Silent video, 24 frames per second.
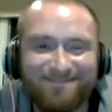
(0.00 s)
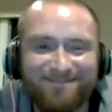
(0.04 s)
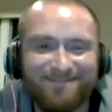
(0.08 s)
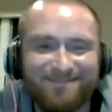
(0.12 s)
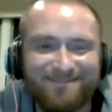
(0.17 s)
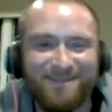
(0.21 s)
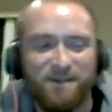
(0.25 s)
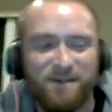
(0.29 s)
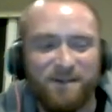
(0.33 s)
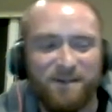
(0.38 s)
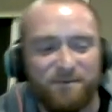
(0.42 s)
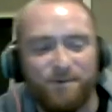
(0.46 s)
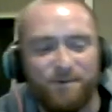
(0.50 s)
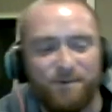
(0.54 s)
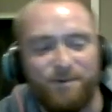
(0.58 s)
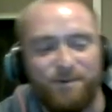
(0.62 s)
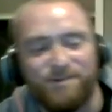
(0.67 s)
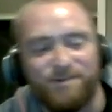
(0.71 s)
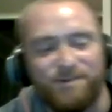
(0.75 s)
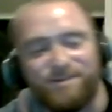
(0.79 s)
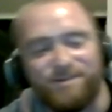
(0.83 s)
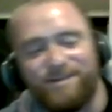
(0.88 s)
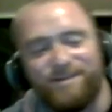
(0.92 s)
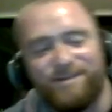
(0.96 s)
Of
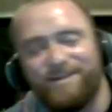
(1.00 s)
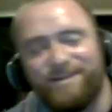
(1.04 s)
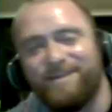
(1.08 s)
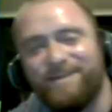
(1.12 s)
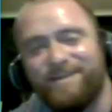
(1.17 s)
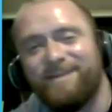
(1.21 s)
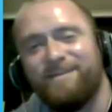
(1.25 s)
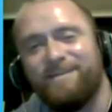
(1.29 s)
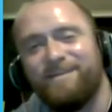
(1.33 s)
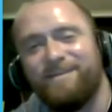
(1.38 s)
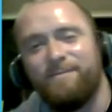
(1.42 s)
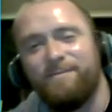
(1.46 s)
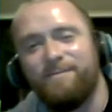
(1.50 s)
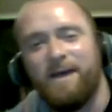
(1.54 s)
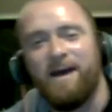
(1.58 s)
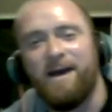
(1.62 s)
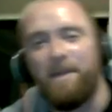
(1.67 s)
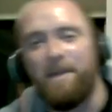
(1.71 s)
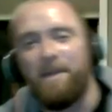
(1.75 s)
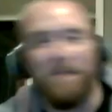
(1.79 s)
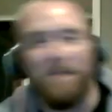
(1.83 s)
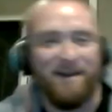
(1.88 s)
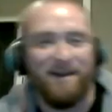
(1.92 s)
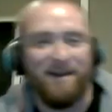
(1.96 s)
course. I
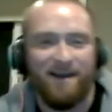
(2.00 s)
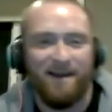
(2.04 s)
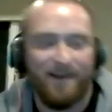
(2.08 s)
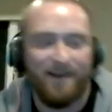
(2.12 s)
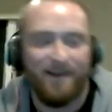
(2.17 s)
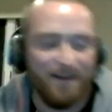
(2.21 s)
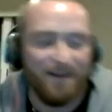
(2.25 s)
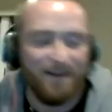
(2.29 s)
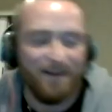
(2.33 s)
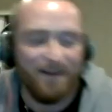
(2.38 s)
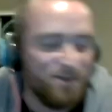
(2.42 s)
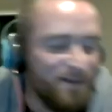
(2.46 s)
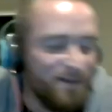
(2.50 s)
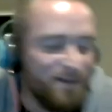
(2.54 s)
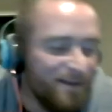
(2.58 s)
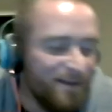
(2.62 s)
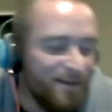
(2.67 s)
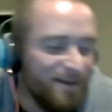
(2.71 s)
might not actually.